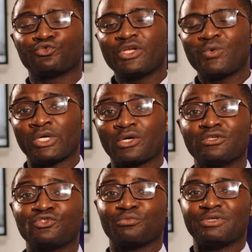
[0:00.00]
today, we are
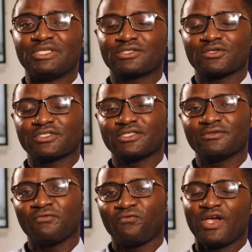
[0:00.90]
going to be
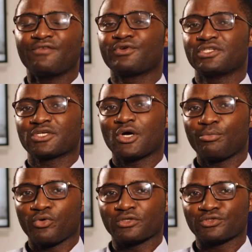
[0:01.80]
discussing 5 critical
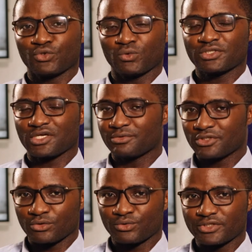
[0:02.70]
points towards
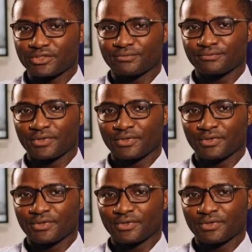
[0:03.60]
capital raising.